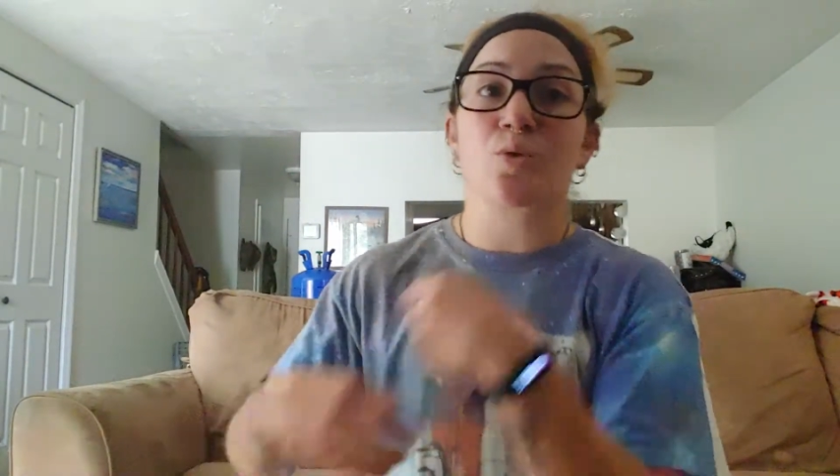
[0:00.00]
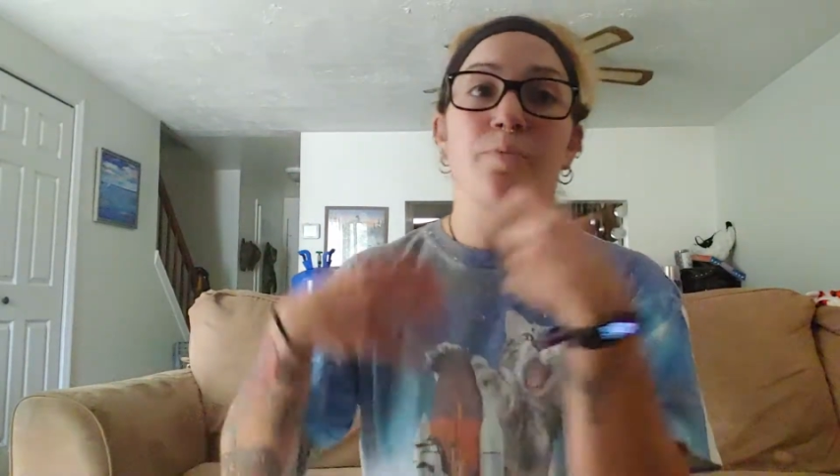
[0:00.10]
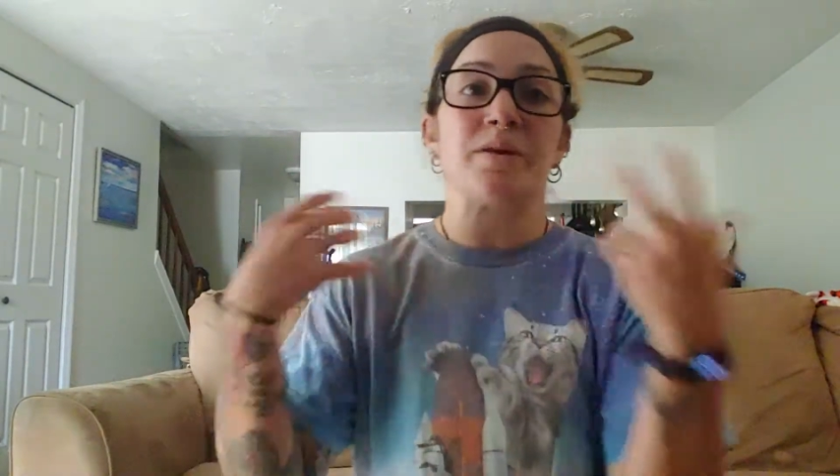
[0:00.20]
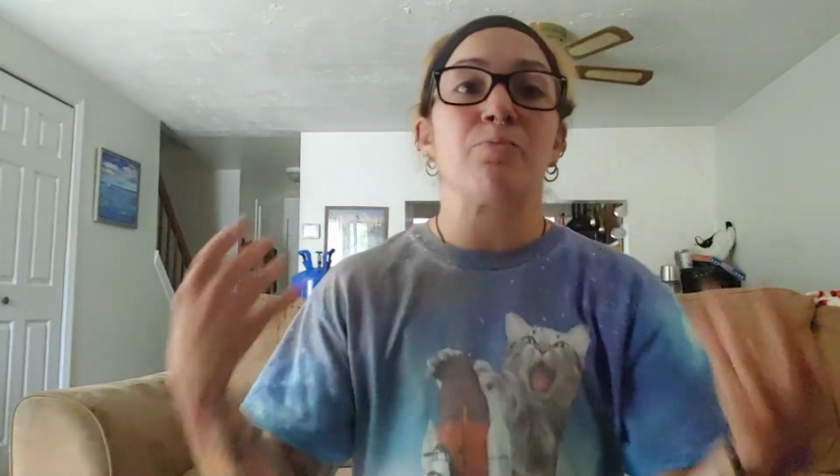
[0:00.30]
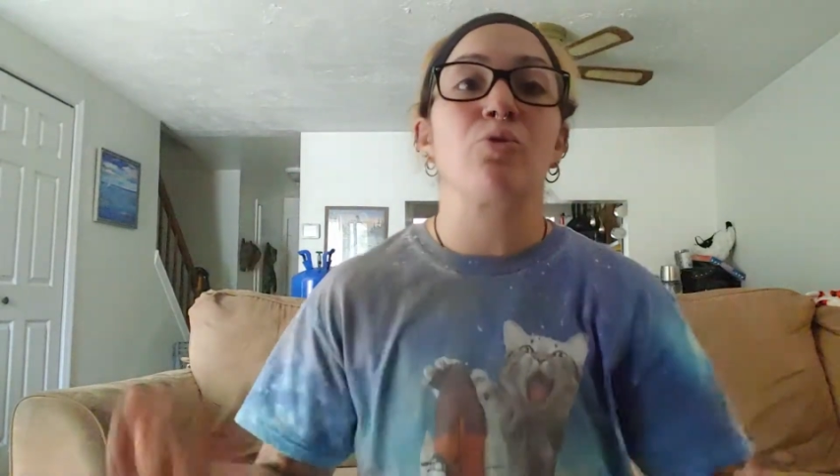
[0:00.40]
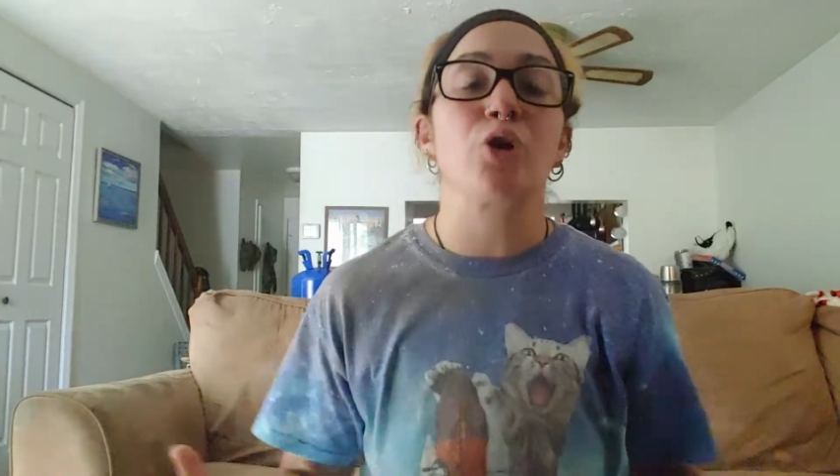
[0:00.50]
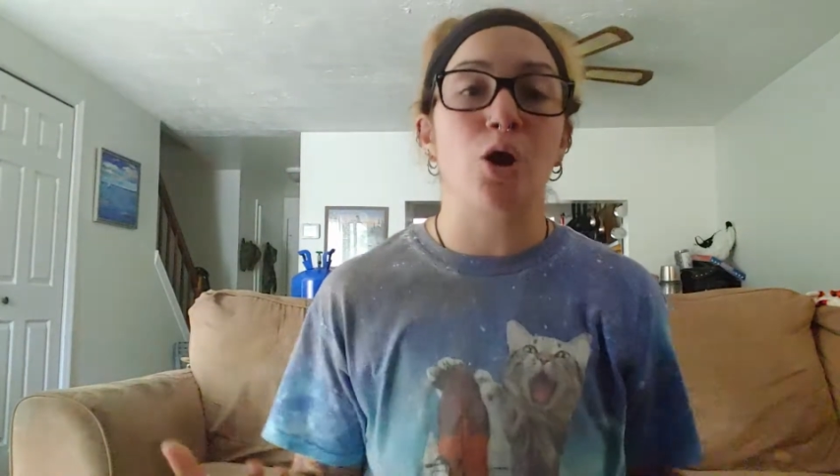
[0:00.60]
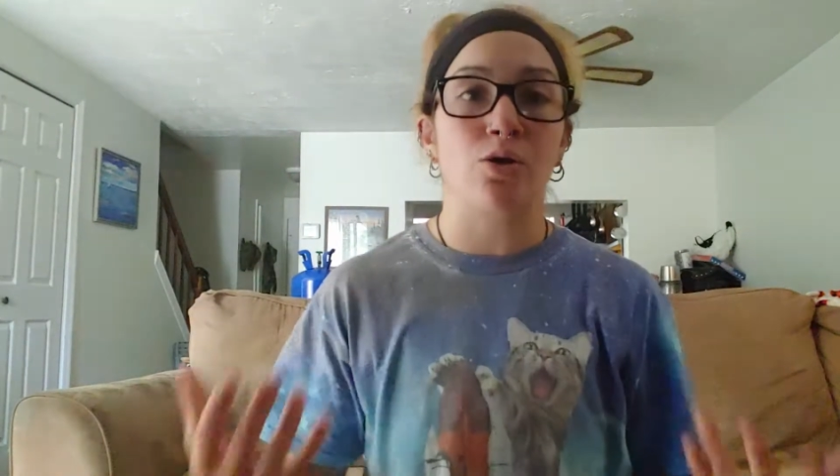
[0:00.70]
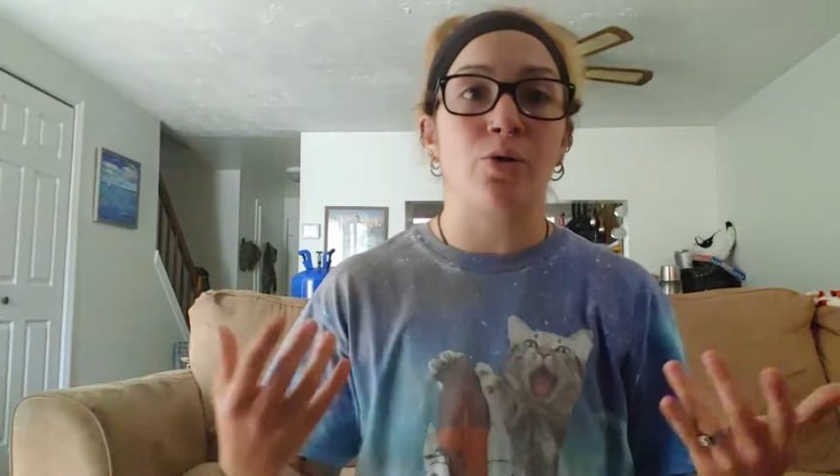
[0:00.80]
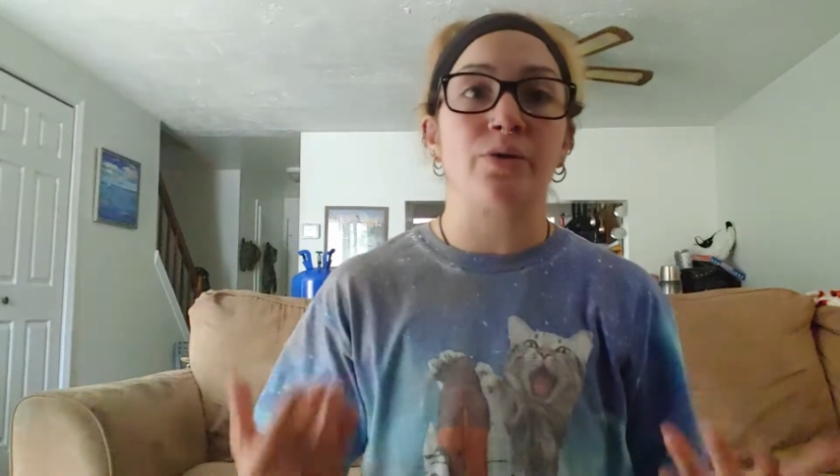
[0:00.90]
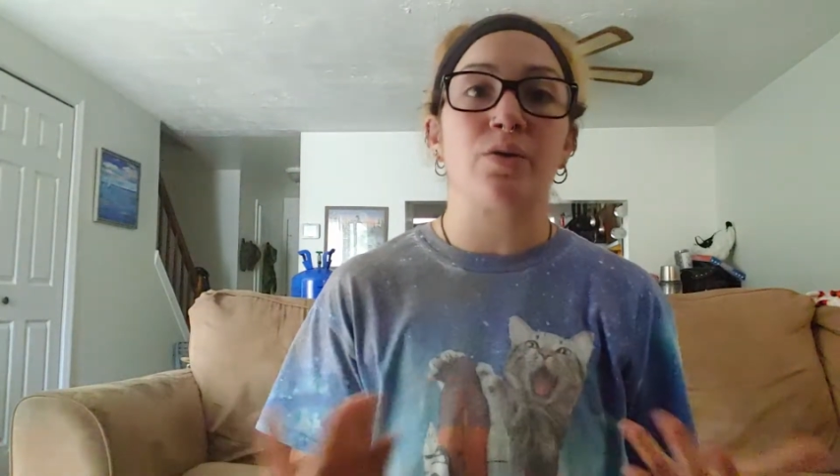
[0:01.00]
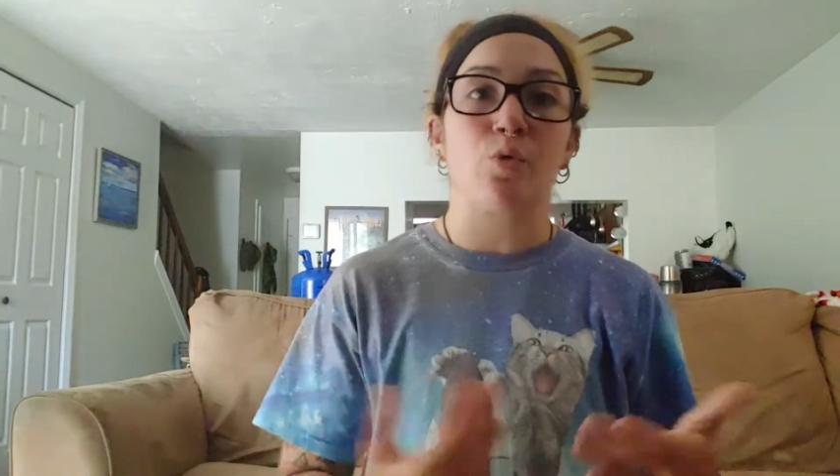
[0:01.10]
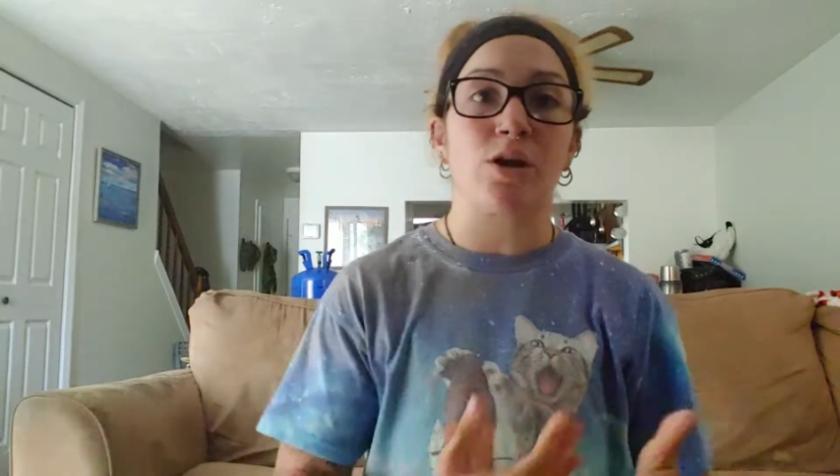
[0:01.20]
where people go in and